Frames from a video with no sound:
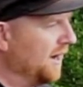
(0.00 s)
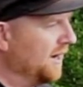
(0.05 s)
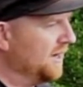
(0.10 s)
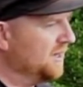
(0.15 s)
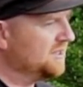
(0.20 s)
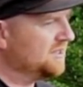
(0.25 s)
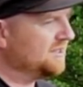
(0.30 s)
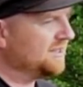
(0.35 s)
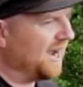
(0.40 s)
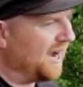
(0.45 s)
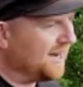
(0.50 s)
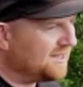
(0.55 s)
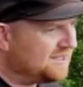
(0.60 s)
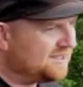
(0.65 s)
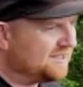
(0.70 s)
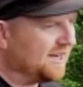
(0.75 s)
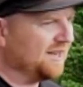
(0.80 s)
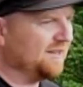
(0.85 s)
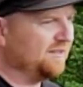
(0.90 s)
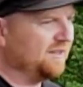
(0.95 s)
And he's
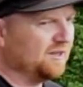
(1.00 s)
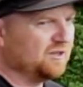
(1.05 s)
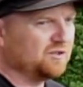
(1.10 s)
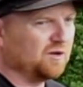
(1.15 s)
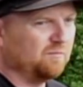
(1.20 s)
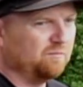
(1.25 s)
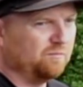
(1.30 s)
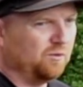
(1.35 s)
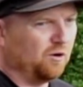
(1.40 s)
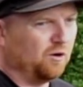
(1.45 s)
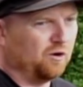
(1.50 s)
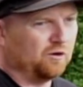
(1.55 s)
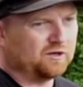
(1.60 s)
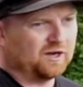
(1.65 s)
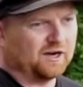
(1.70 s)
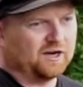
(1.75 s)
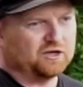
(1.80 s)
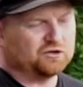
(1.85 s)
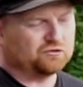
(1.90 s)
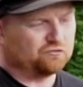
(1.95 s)
started to take things on
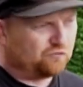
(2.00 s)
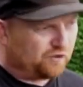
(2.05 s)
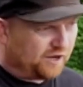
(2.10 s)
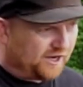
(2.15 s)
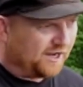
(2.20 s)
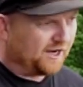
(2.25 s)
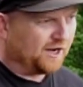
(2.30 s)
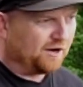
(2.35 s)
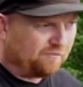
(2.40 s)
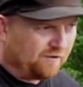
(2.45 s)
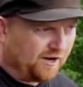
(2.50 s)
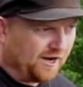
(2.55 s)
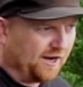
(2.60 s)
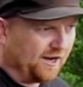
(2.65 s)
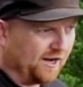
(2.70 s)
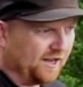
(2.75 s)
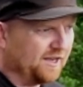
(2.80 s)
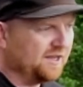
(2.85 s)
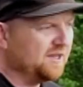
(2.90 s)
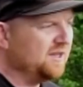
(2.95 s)
board and he's really,
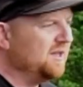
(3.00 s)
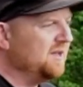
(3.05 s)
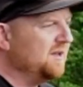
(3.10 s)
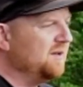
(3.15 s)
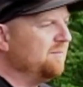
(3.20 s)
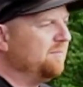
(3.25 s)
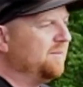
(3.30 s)
really